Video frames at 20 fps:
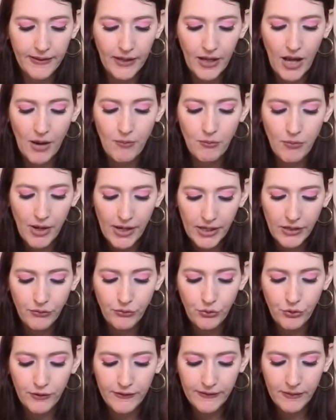like, I'm ready
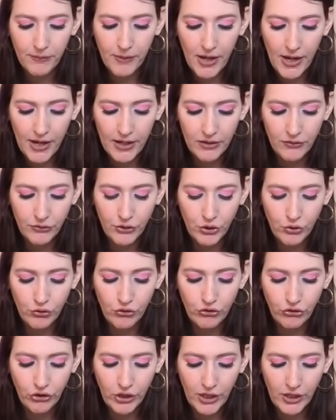for some kind of
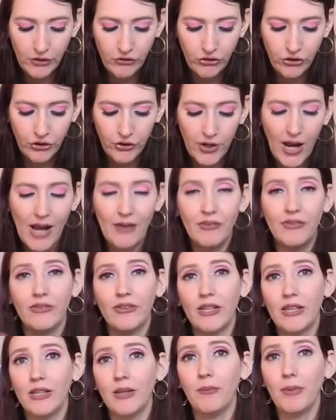huge change here. I've
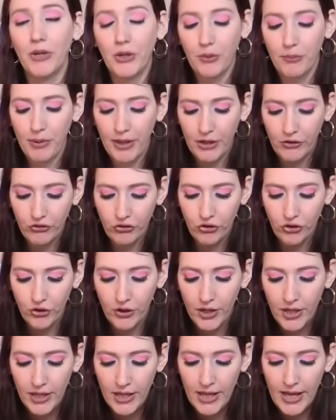seen the bigger
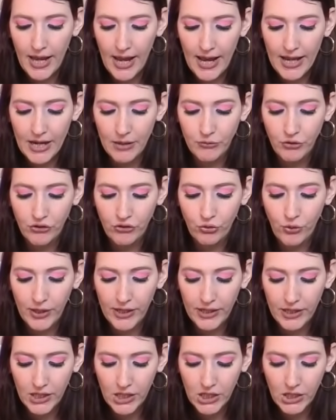picture and I'm just
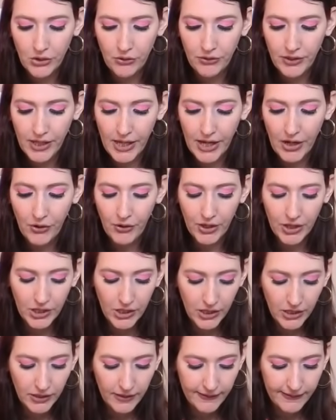ready to clear the air and
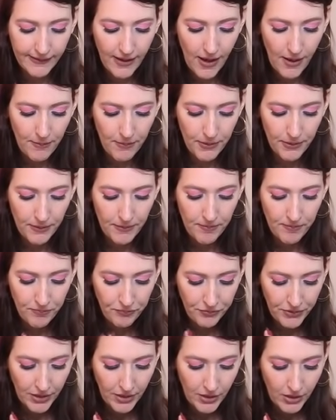clean this up.
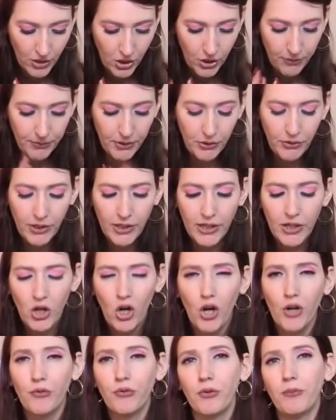Community
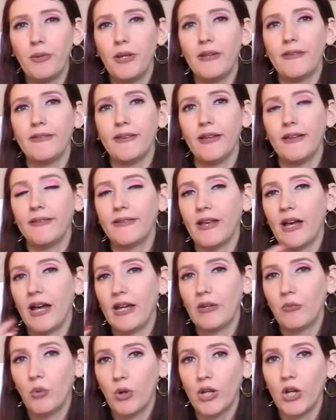card for me says,
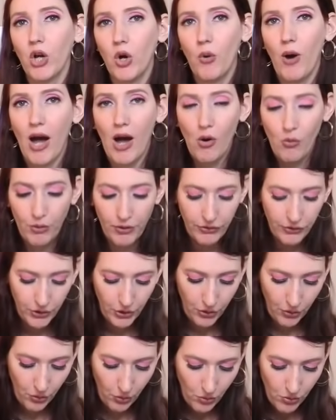I want to go out with
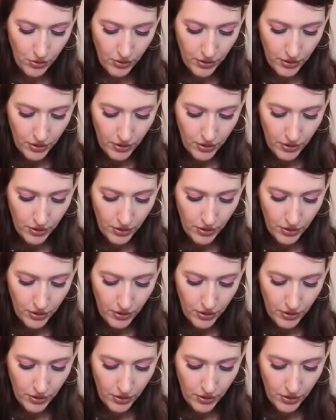you